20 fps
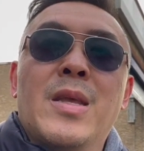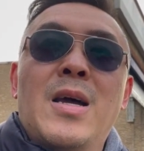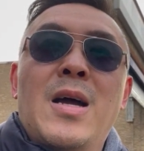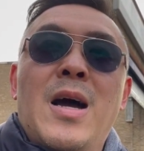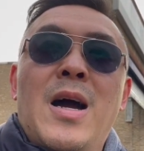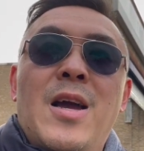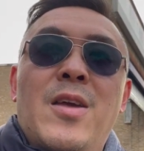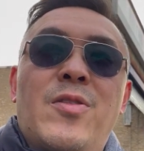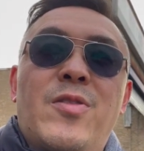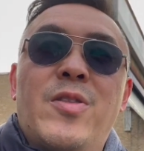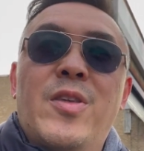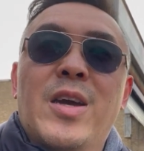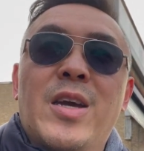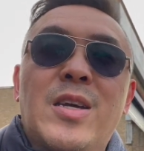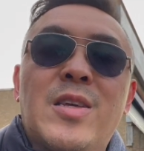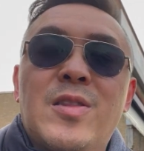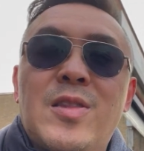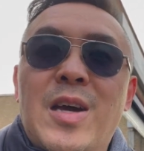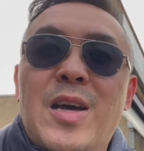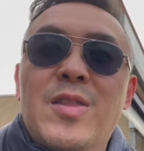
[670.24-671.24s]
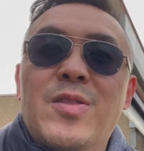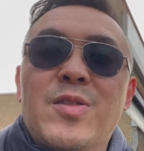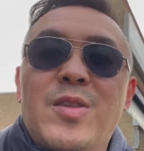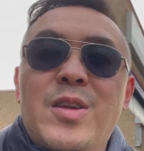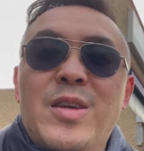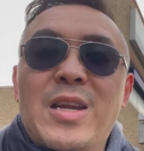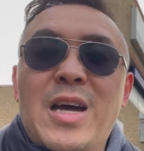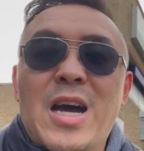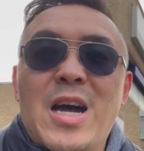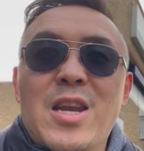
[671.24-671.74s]
I think that the
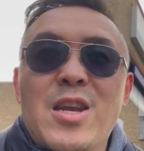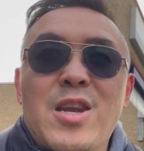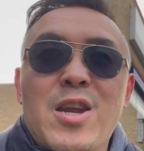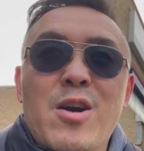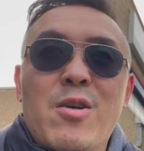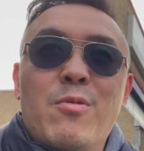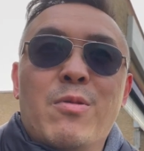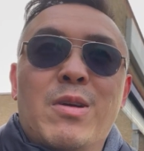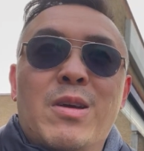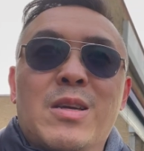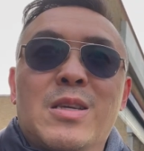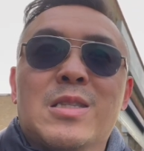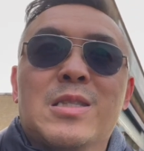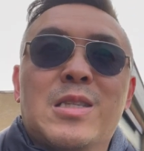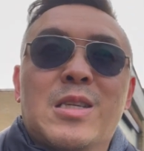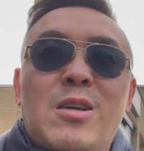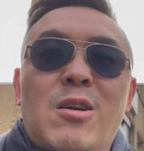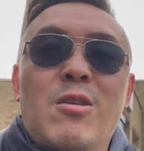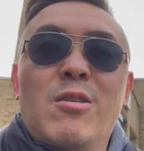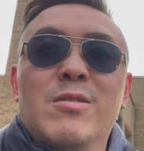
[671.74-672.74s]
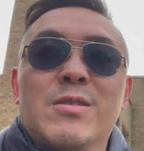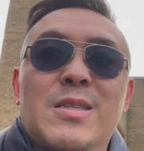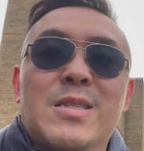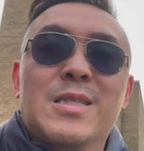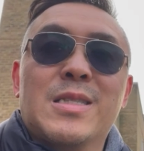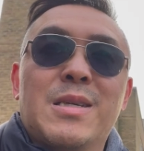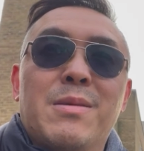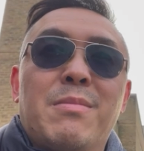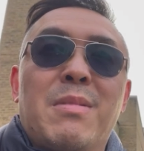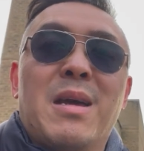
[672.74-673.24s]
not knowing is causing
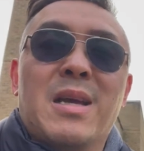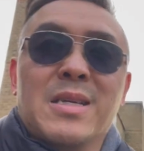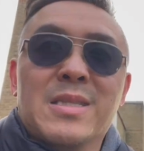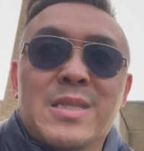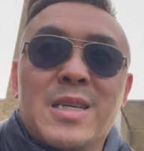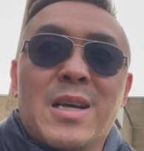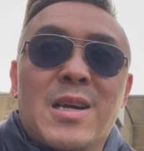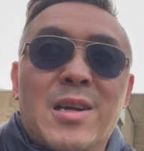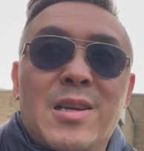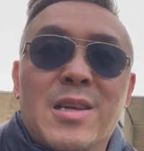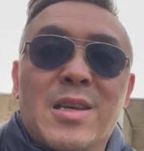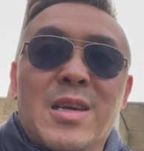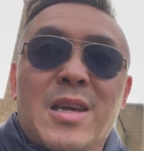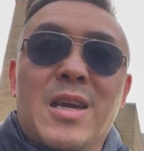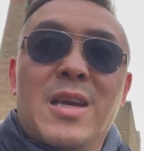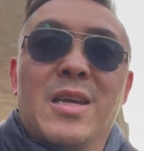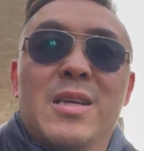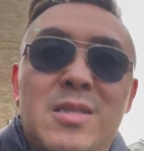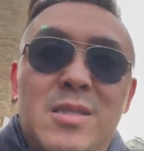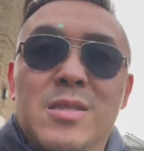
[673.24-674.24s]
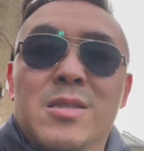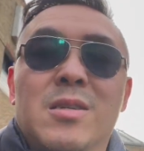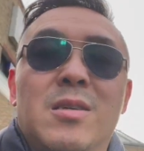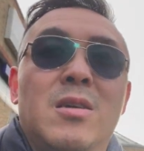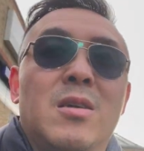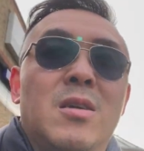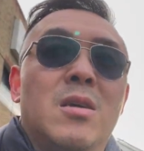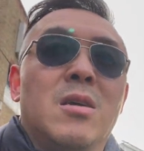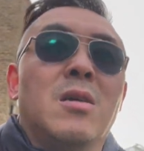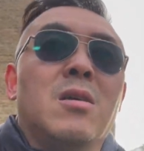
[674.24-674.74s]
some anxiety, and
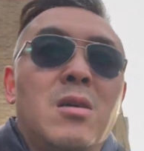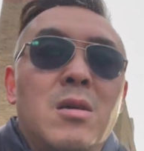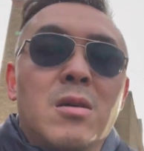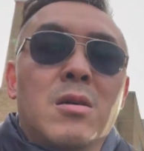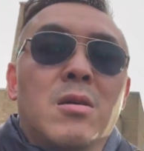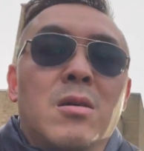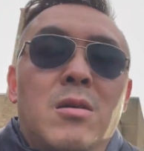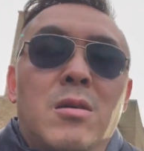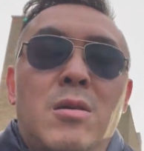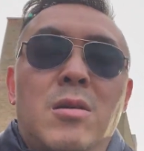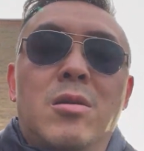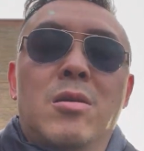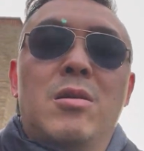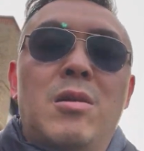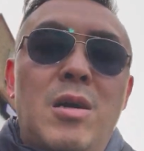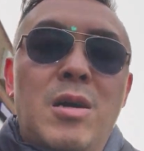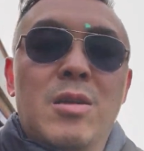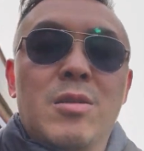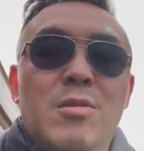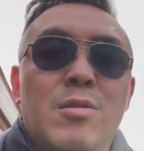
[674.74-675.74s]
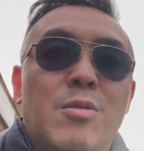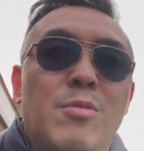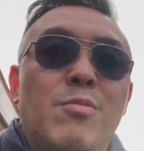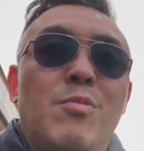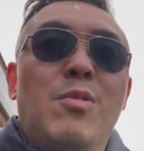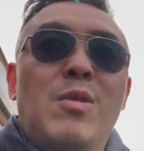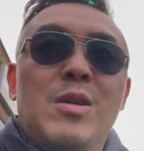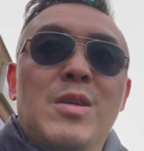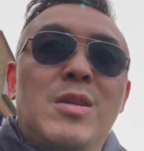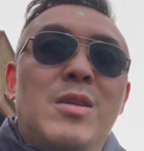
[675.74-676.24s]
I don't know
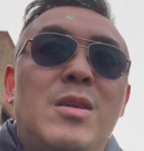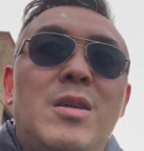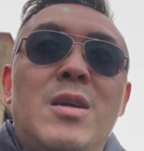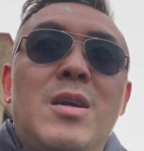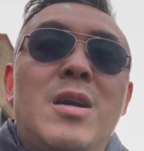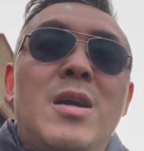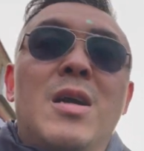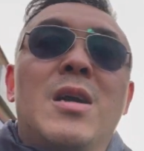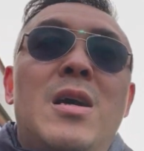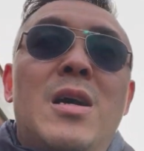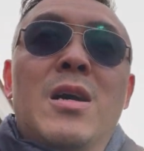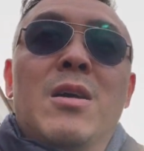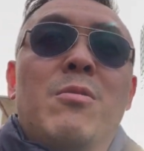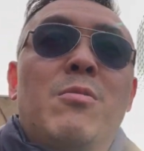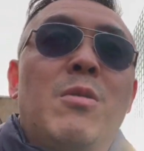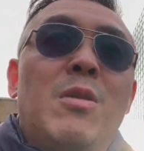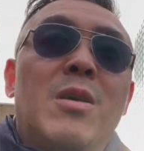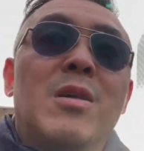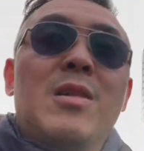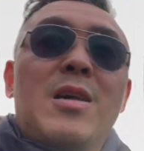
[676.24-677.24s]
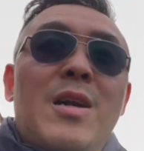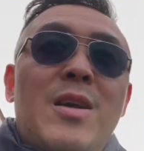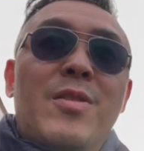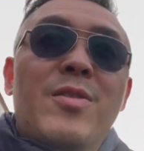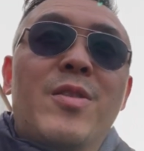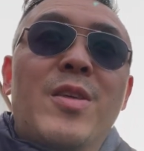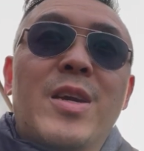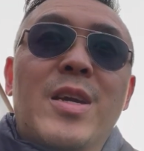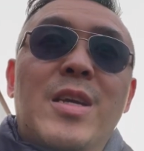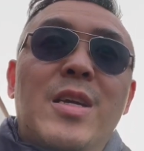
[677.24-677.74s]
what. Well, I
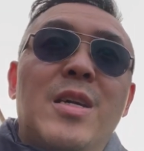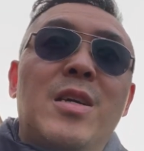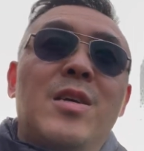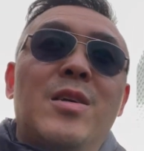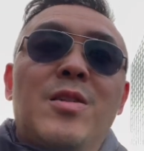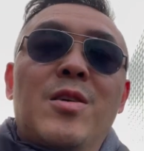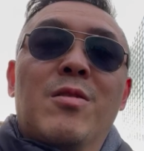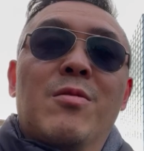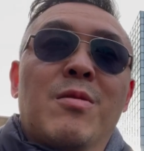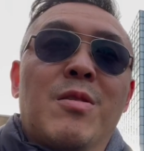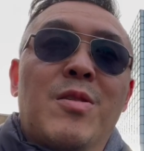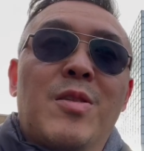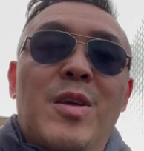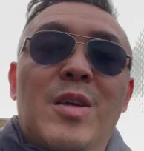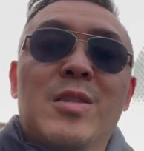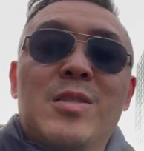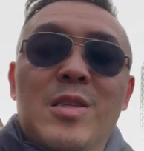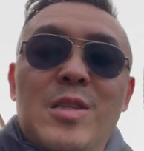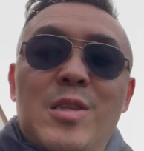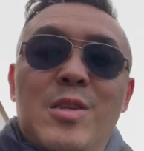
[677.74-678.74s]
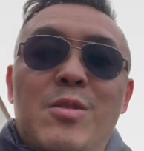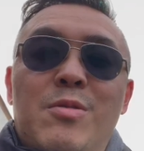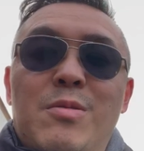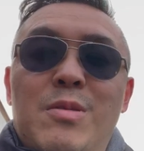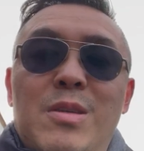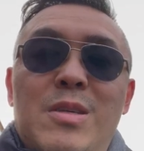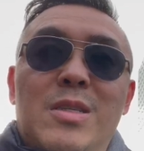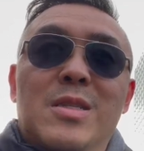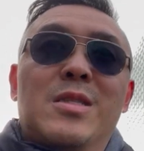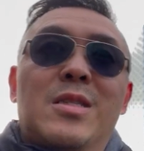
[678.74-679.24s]
think the only thing to do
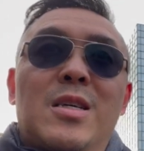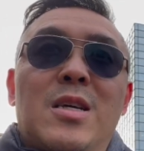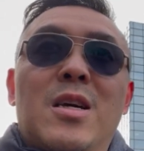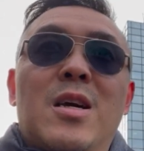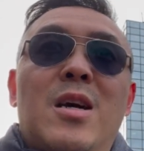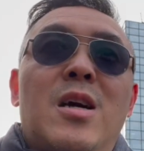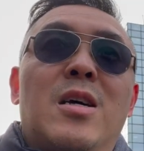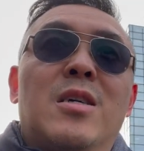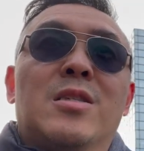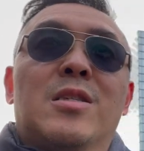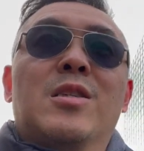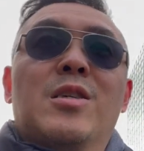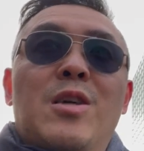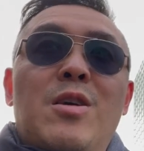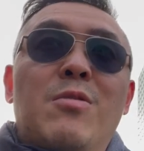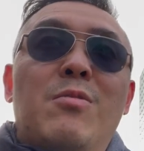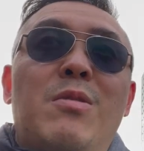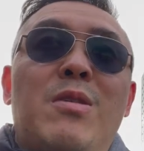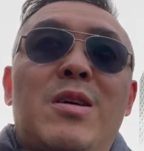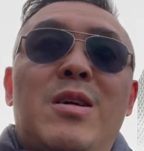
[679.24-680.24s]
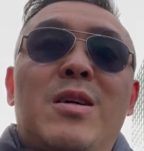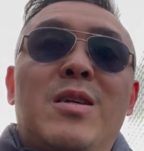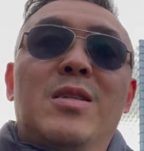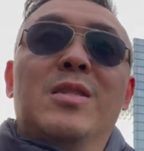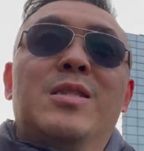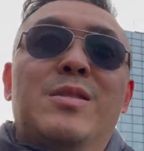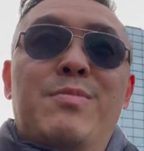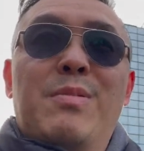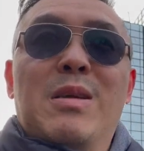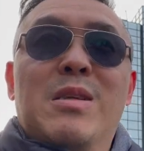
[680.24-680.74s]
is to go in and
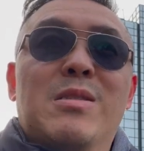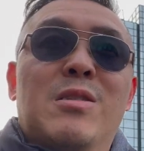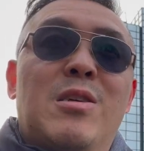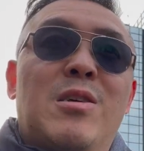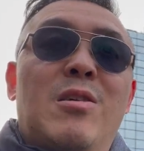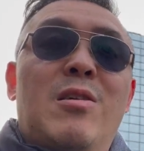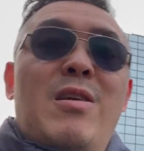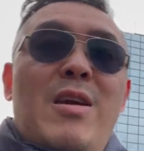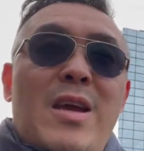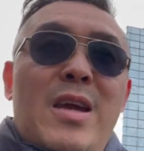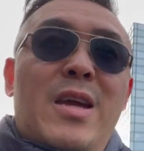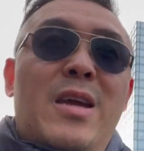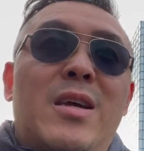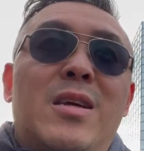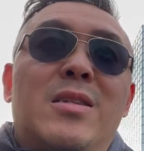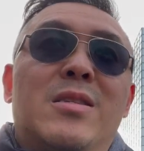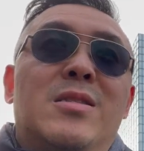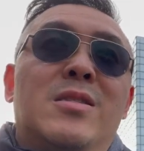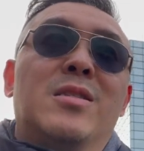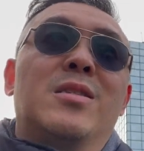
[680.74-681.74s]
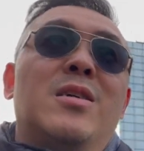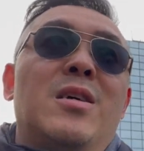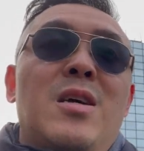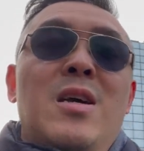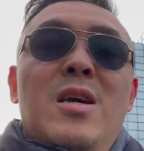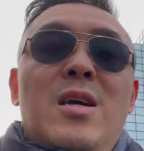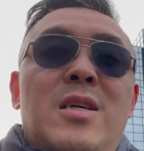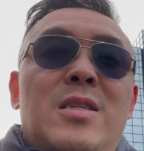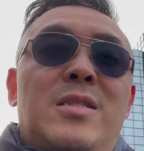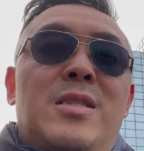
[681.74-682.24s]
speak to her and
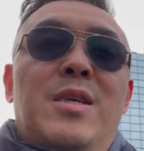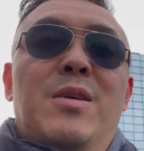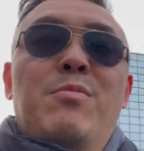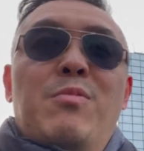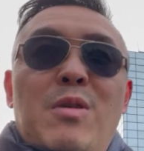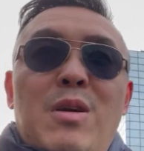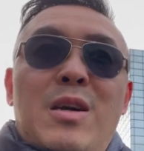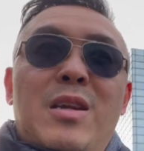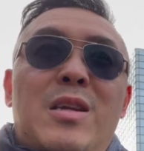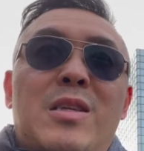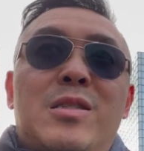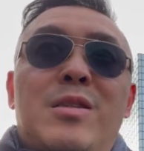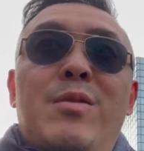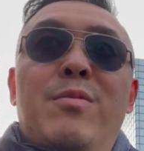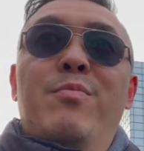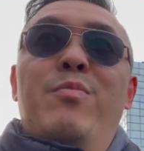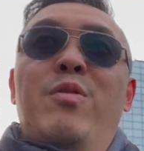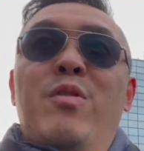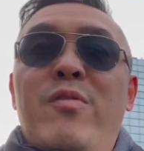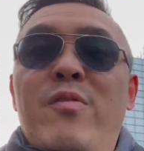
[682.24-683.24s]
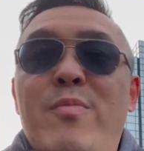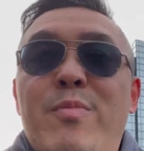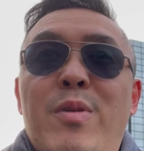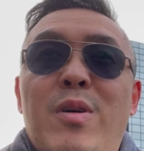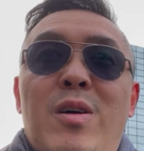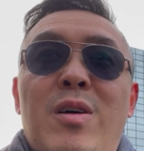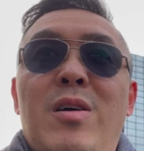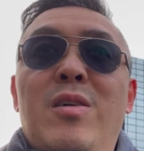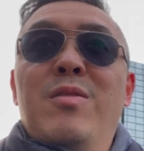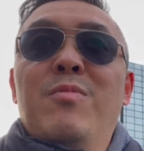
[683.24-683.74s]
see what I need to improve
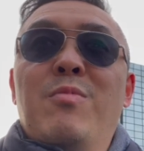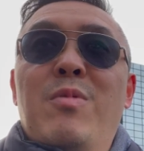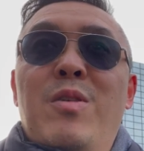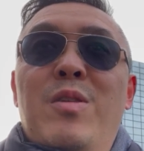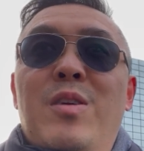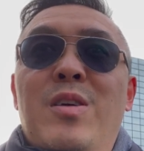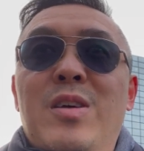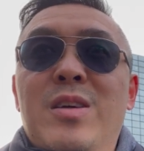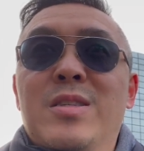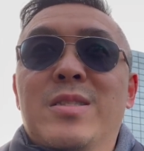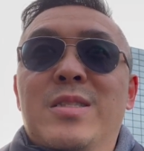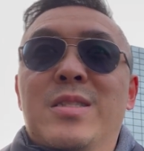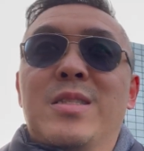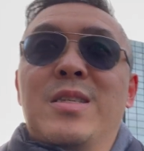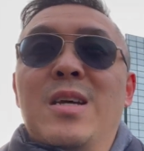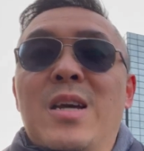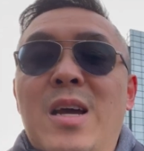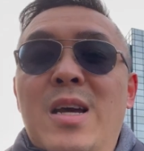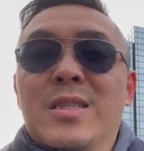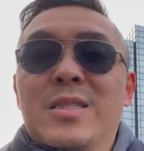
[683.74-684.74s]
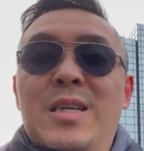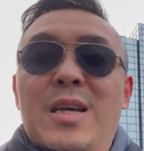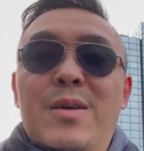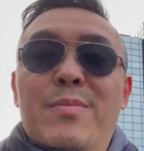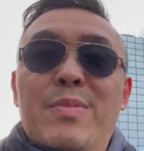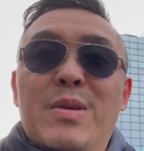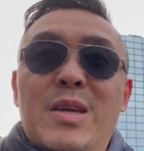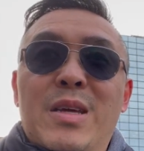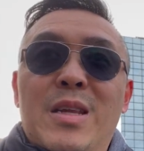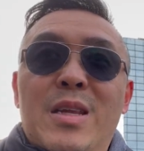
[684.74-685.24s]
upon, whether it's
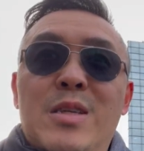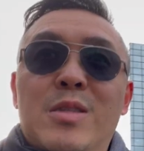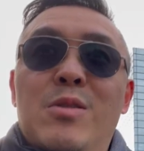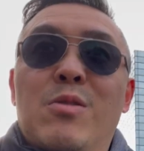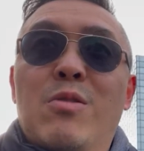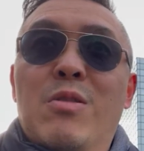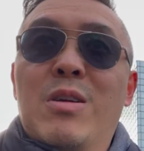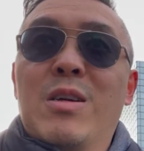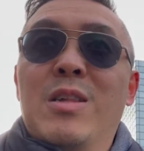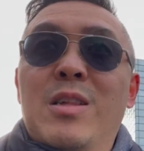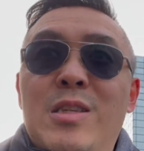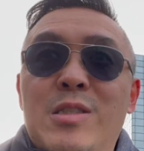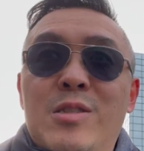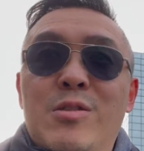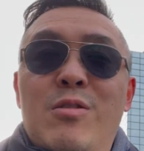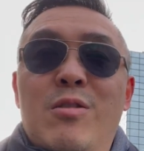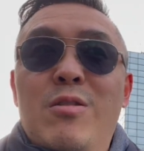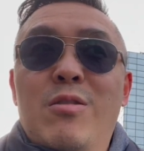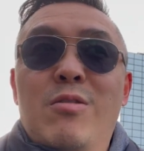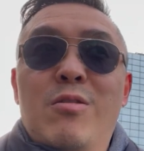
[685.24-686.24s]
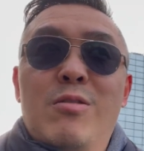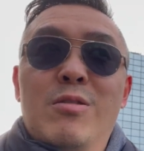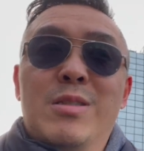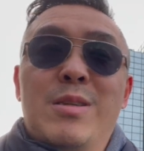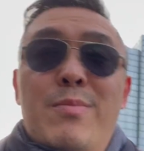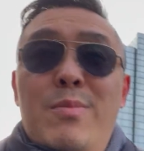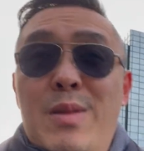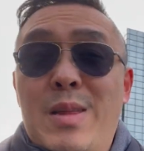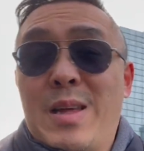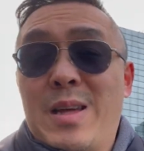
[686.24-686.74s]
diabetes or cholesterol or
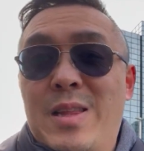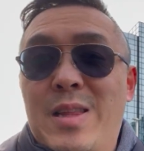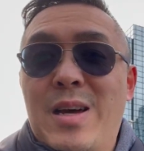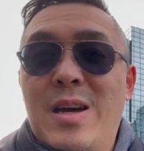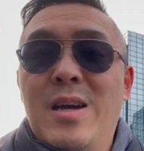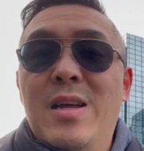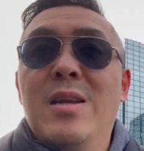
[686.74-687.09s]
something like that.